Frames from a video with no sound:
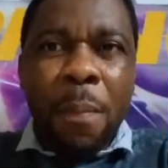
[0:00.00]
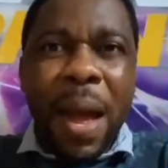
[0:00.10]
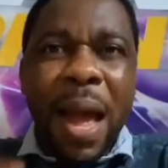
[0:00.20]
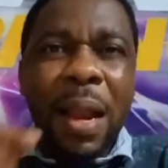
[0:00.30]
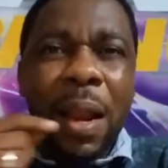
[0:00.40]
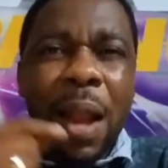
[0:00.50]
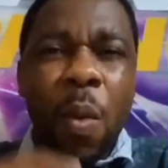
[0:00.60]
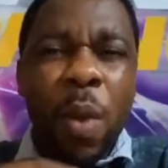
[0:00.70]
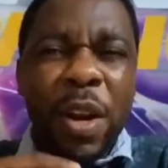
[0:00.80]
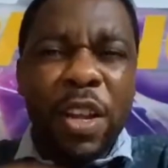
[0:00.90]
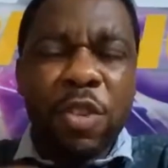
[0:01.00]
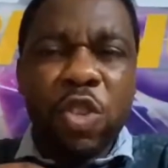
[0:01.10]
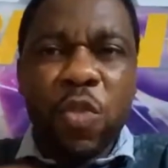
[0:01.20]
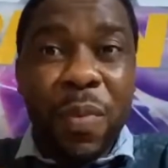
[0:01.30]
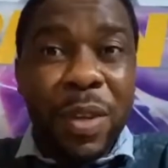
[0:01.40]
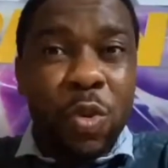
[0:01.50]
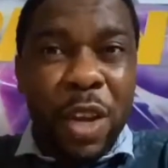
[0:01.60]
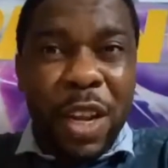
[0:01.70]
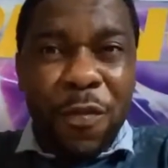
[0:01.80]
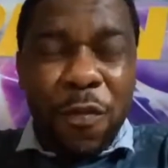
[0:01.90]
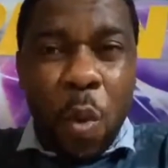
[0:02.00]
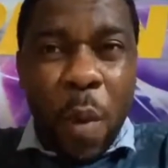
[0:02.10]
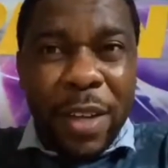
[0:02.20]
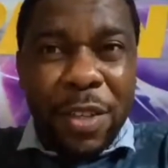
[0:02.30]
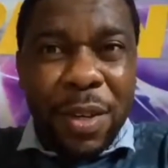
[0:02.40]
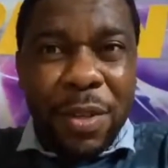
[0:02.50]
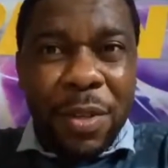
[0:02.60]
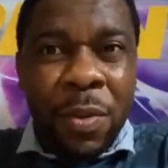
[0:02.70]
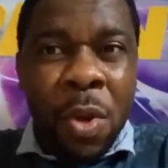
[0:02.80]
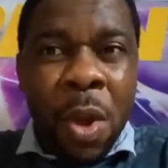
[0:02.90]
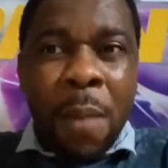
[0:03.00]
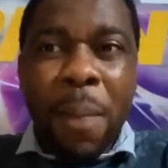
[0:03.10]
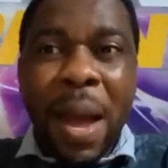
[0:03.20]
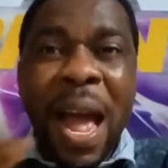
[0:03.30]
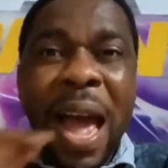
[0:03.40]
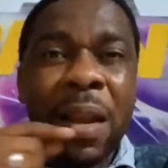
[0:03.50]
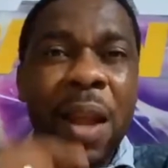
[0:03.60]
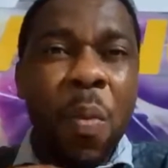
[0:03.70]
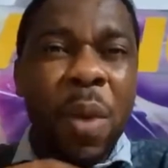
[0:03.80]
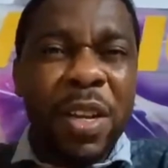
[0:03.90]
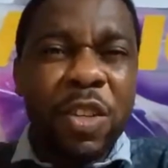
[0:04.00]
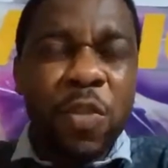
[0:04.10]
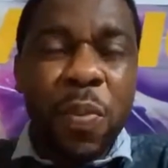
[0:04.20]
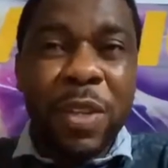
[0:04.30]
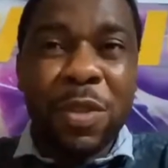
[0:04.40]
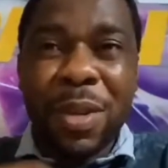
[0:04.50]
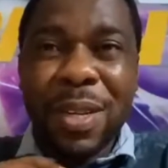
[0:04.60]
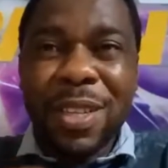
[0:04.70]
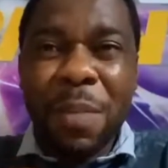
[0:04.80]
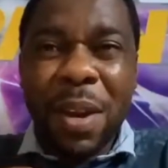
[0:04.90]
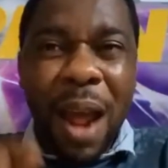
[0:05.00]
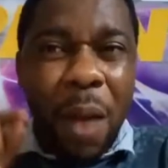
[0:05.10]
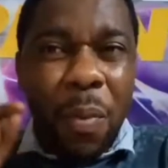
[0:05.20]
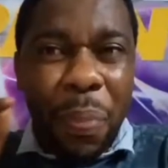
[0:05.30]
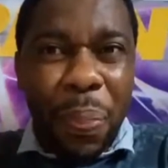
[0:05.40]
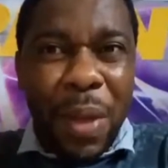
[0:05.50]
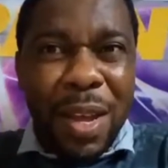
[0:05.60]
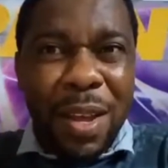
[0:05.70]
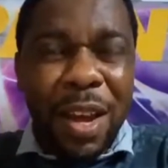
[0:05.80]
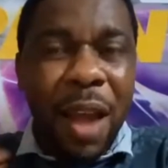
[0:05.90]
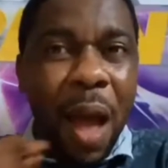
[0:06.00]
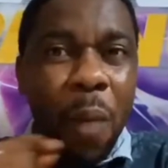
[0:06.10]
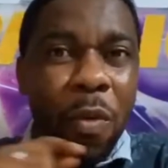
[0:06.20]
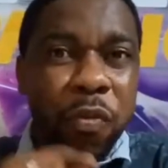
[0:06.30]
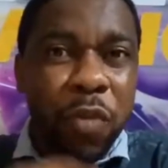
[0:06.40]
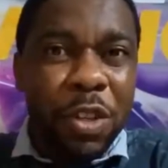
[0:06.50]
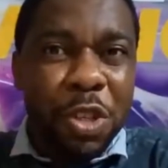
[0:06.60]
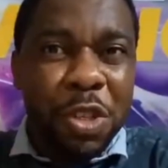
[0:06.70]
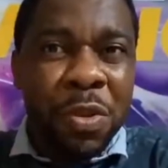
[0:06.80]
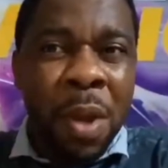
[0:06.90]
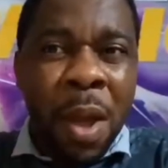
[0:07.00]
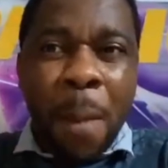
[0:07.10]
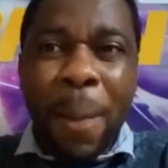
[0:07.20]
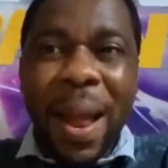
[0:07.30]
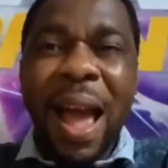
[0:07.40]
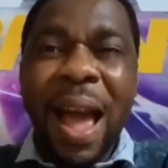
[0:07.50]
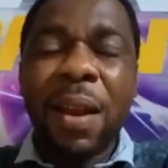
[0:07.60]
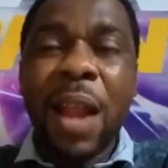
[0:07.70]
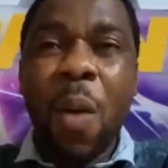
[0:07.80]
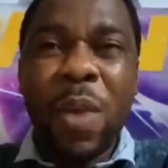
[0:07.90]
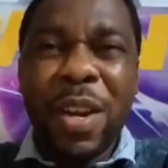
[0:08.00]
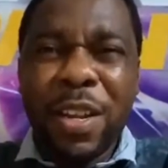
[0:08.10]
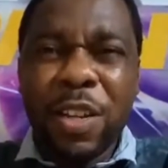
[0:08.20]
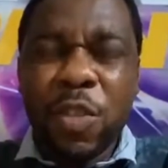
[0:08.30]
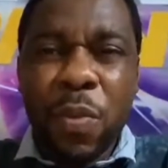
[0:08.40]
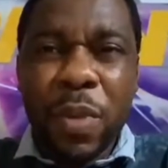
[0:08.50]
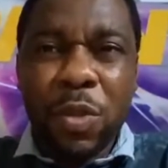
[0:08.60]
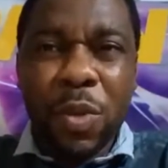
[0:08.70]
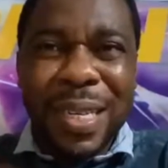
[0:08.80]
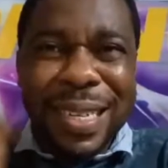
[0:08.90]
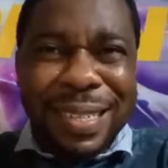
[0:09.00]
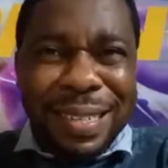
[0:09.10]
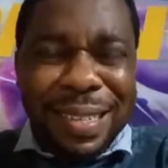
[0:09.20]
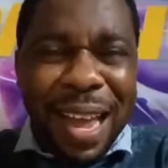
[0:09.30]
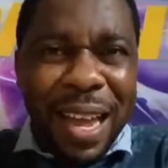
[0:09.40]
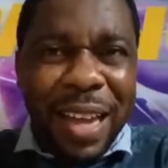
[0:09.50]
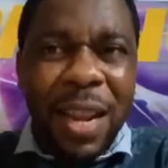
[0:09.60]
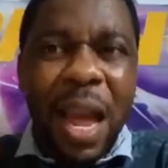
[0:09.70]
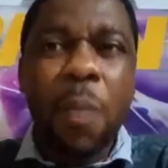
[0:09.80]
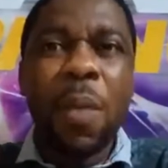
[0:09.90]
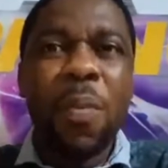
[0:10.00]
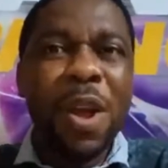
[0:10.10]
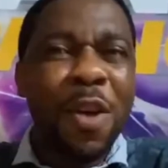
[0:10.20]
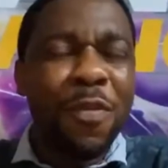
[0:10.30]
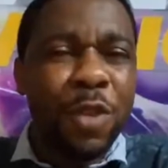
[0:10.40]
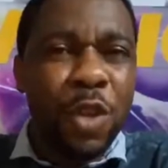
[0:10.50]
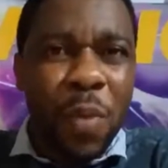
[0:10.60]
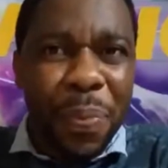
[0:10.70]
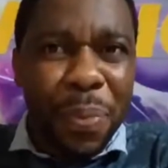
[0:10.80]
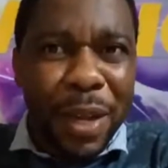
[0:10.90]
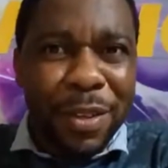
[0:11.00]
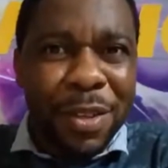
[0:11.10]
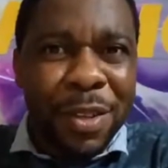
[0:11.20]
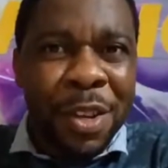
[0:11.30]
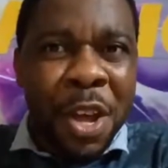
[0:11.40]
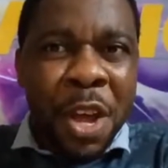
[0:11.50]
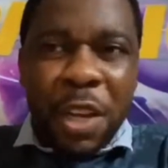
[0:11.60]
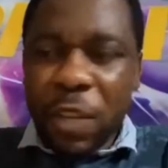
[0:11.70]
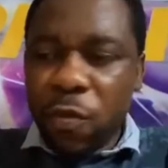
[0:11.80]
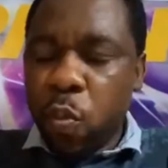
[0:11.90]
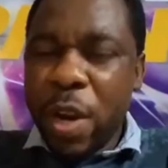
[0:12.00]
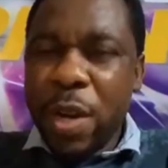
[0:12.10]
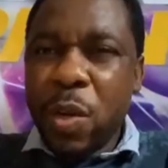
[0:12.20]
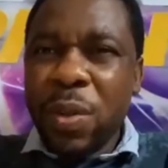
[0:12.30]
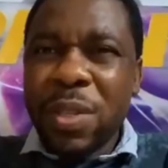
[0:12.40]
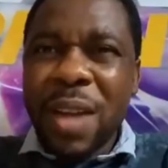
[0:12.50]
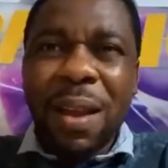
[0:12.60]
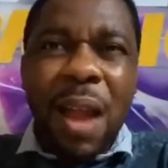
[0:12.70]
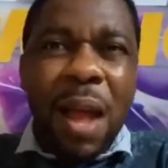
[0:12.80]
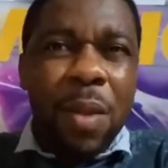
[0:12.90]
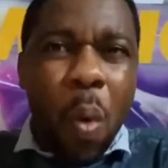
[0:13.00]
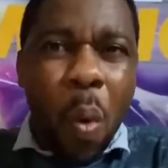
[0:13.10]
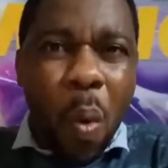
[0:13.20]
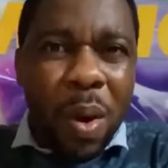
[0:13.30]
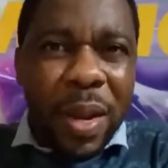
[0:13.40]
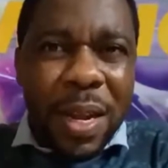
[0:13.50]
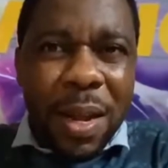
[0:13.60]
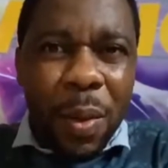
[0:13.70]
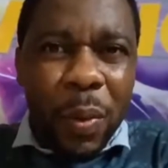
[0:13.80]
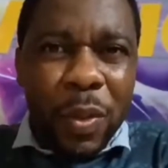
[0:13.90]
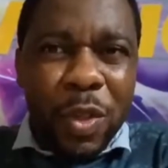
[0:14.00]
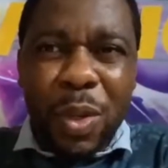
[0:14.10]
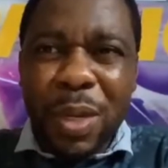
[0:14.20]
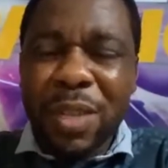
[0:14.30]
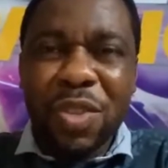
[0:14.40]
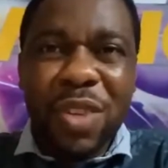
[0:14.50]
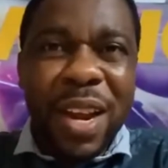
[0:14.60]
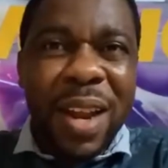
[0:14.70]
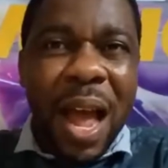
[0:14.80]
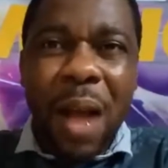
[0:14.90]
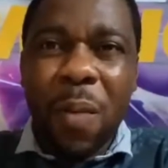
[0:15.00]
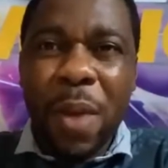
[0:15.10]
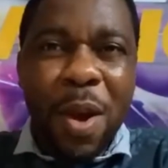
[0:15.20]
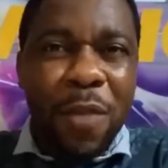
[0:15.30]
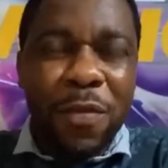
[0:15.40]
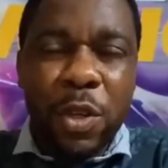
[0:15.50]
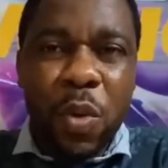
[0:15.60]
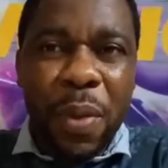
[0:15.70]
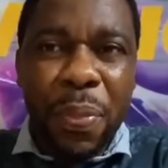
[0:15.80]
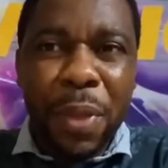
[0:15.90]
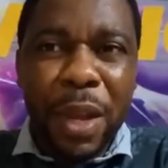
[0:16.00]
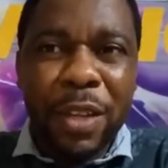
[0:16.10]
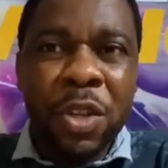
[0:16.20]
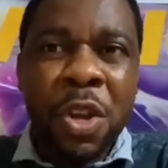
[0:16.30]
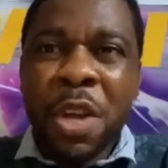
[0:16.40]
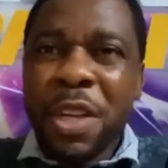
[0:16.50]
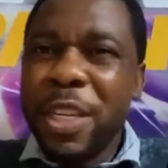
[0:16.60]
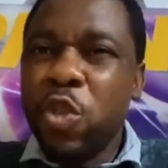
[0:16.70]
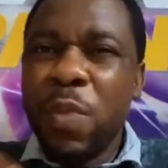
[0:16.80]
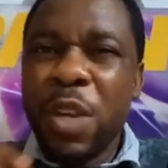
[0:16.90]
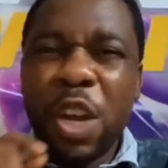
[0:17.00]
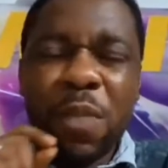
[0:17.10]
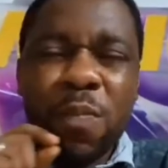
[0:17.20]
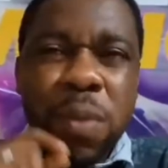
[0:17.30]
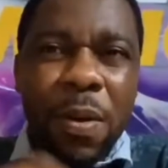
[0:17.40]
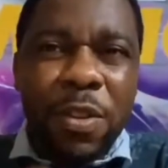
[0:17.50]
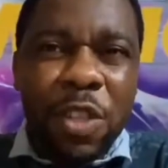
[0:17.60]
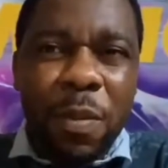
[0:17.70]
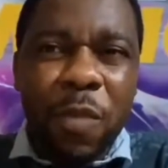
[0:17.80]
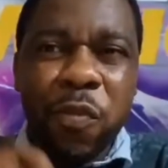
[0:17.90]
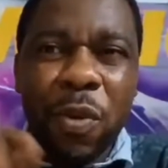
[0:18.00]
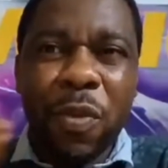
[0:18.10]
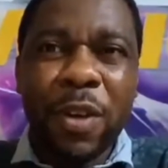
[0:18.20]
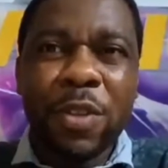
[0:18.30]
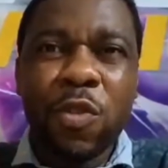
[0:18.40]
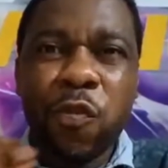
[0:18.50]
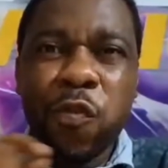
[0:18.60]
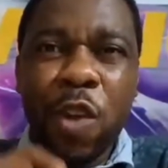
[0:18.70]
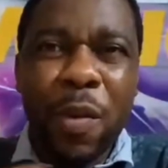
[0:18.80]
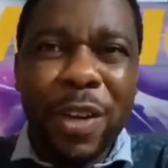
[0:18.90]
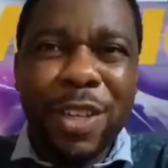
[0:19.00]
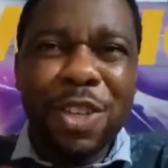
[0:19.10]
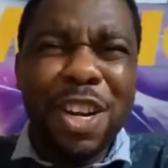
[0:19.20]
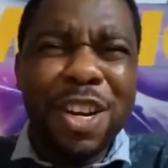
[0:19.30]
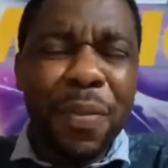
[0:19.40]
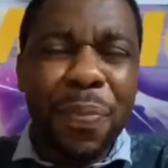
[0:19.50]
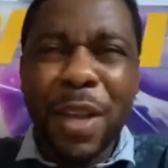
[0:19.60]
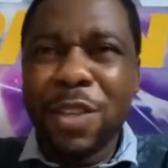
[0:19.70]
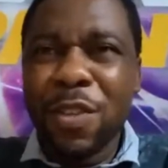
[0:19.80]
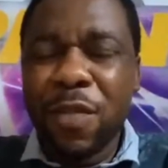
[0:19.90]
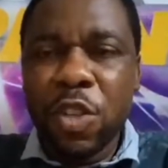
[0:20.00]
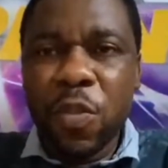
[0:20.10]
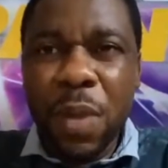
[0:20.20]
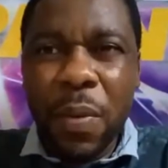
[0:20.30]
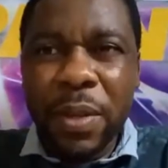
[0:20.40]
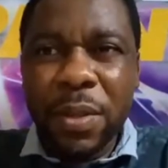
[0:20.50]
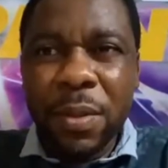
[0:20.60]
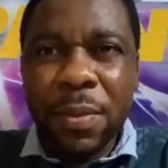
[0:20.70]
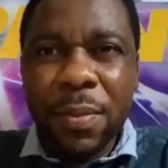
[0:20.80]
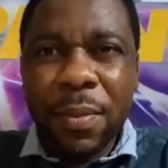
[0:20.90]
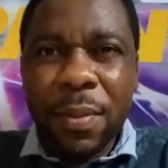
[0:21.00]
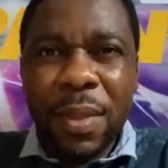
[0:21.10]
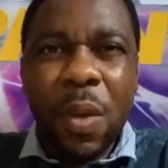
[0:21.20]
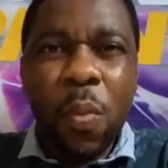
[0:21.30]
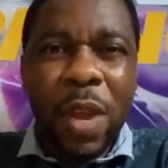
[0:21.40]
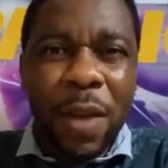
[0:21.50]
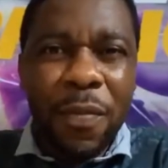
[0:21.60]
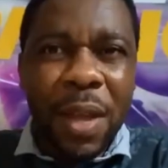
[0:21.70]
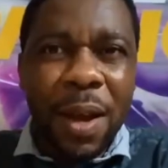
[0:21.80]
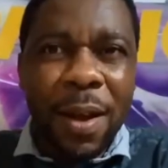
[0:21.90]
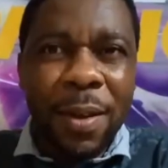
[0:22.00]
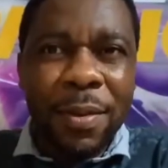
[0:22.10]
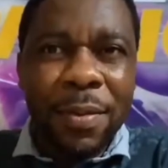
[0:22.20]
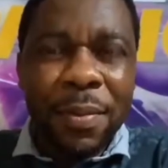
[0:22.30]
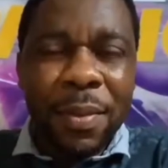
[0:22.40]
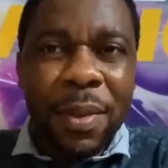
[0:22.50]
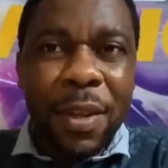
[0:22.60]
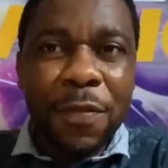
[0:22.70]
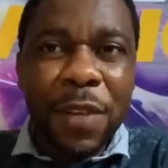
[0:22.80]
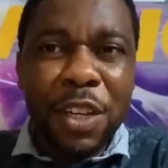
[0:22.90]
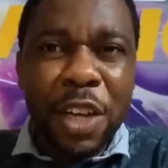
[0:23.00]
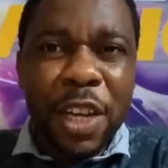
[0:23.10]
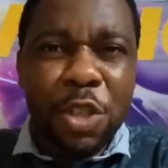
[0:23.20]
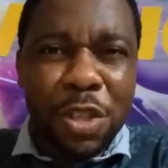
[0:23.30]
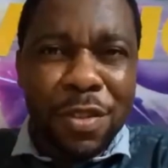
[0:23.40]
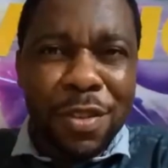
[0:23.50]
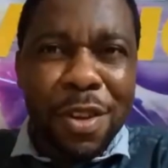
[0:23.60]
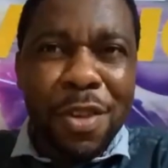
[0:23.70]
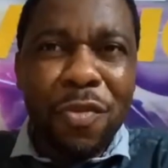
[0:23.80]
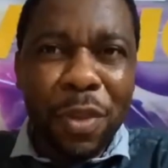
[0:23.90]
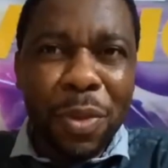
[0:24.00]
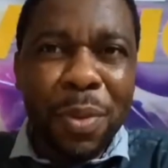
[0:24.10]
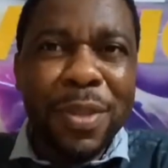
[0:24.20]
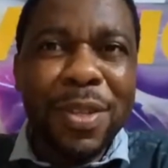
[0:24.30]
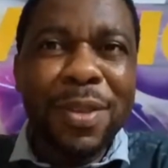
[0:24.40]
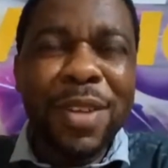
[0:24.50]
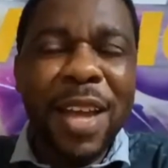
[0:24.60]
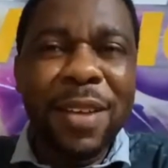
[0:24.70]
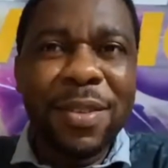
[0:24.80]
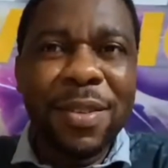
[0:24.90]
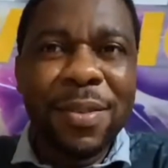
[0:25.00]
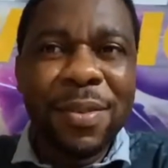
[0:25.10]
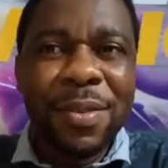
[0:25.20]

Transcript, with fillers: by allowing His Spirit to influence us, by allowing His Spirit to determine how we think and how we function, by allowing His Spirit to decide our way of doing things. If we don't allow the Holy Ghost to decide our way of doing things, it will be impossible for us to flourish in the things of the Spirit. The will of God, the foundation for true success.